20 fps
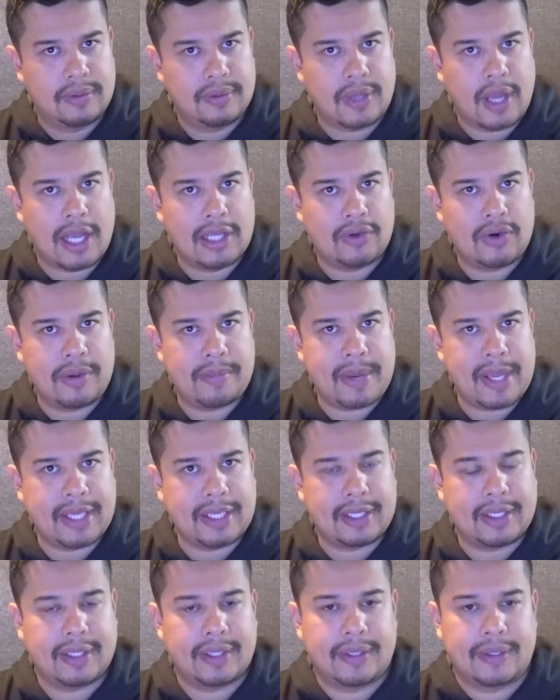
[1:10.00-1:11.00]
Holler at
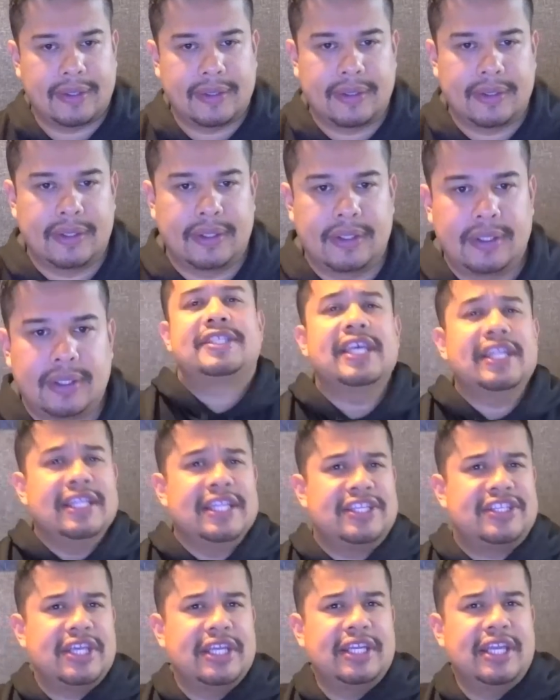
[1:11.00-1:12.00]
Mike.
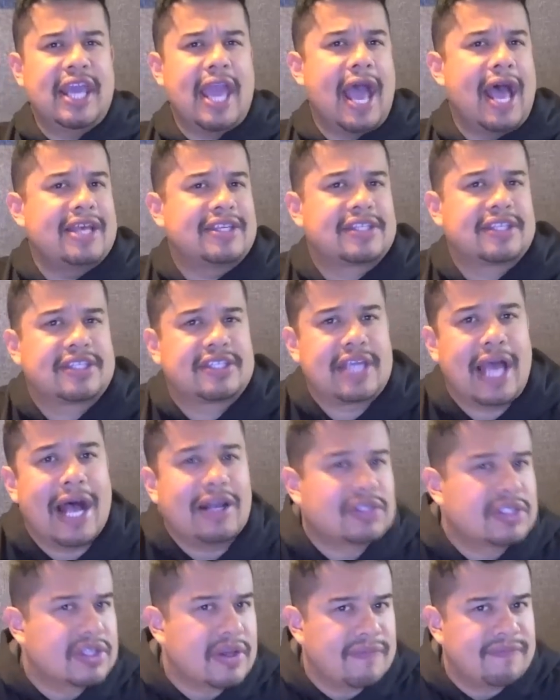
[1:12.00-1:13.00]
Sydney asks,
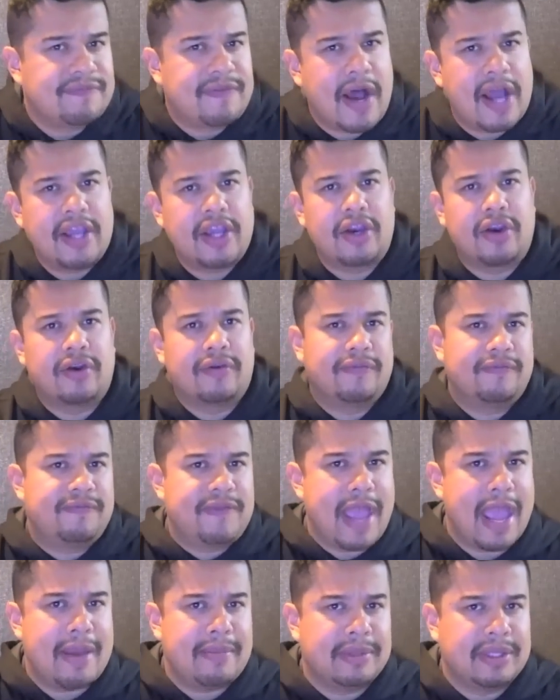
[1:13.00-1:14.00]
houses on fire,
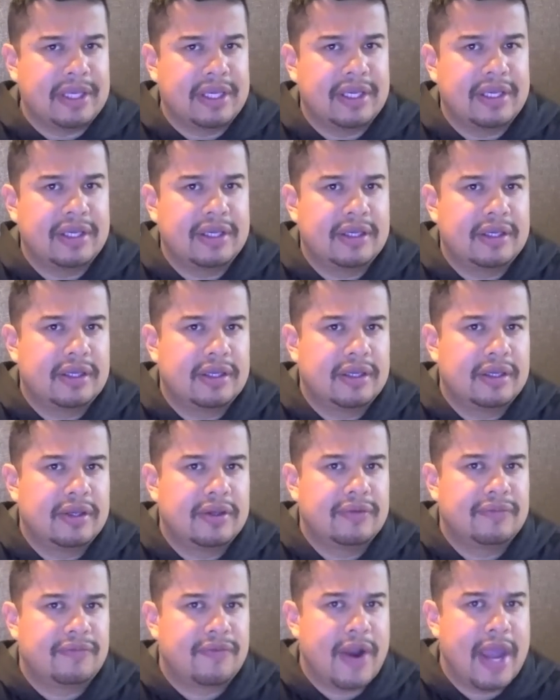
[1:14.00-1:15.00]
family,
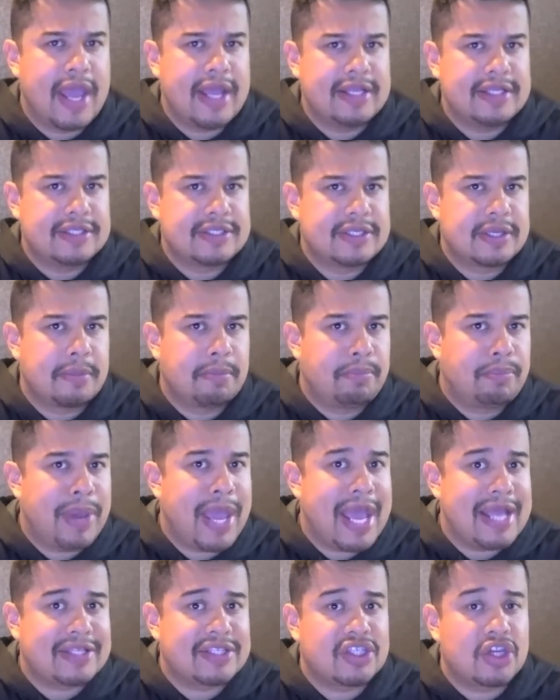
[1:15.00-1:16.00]
friends,
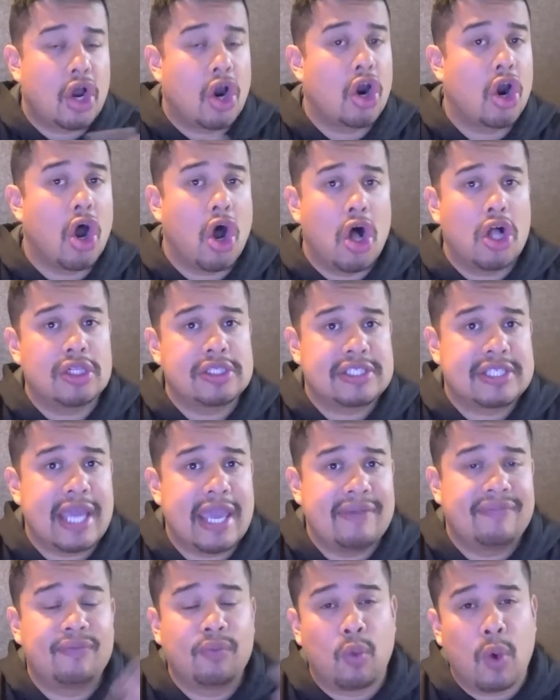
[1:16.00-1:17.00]
pets are all
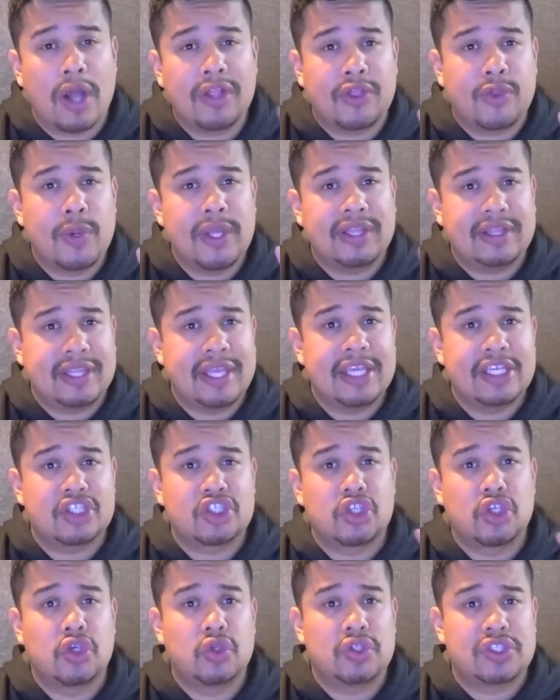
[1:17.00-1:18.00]
safe. What 3 things
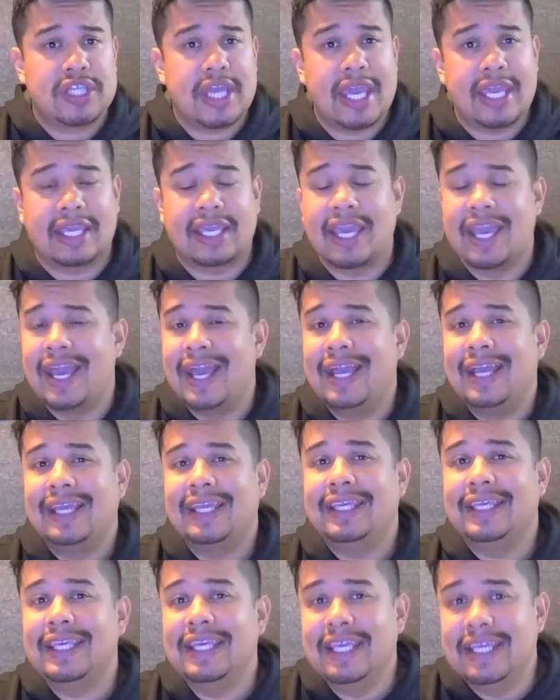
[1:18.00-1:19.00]
do you take?
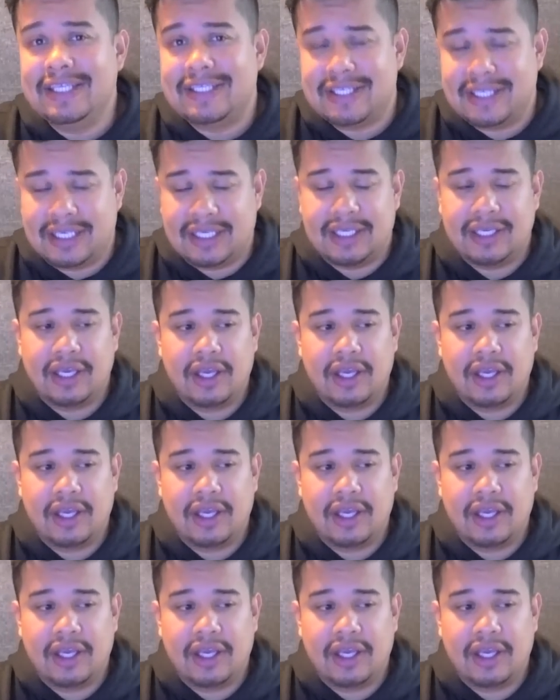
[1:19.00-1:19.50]
Easy.